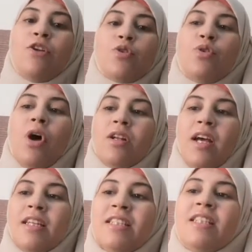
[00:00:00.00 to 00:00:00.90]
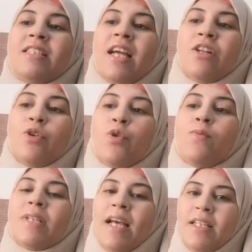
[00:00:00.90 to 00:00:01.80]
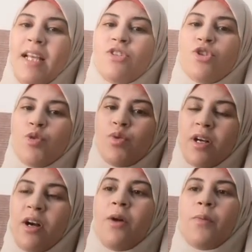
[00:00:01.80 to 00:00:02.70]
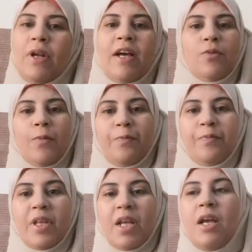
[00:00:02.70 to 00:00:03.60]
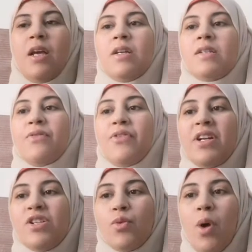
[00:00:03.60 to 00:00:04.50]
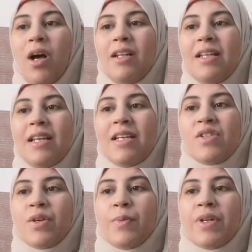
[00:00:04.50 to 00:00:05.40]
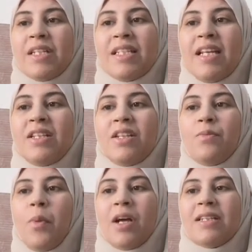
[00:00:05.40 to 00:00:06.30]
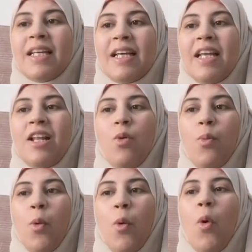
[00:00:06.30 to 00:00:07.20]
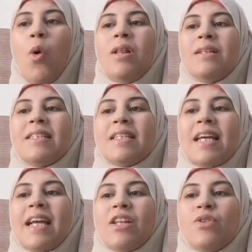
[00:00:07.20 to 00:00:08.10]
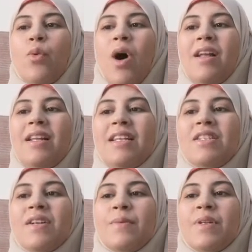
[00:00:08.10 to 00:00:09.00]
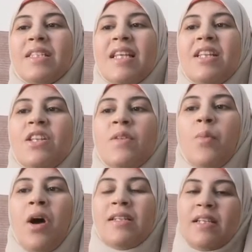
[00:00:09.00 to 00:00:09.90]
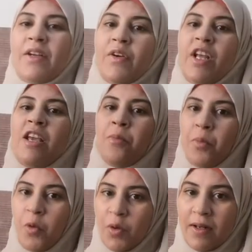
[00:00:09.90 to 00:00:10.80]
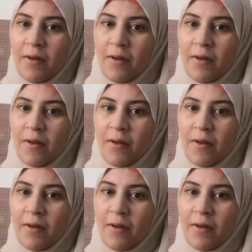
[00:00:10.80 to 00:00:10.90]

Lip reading: non-identical groups attached to the carbon atom. The first one is represented by the yellow pole, the second one is represented by the green pole.